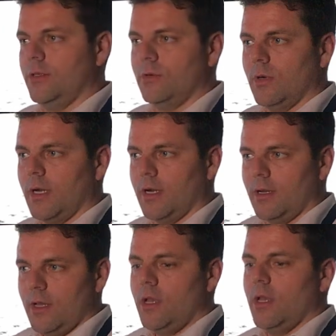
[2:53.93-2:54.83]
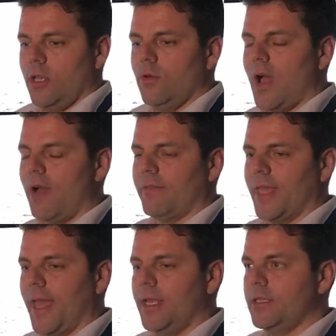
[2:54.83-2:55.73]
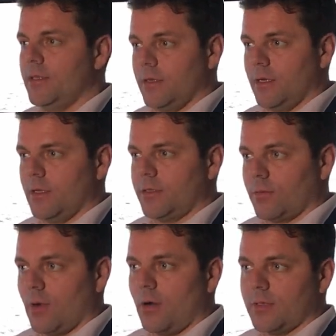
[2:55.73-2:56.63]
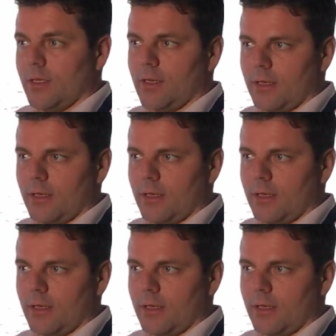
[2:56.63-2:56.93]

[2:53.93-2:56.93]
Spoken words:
you have gained throughout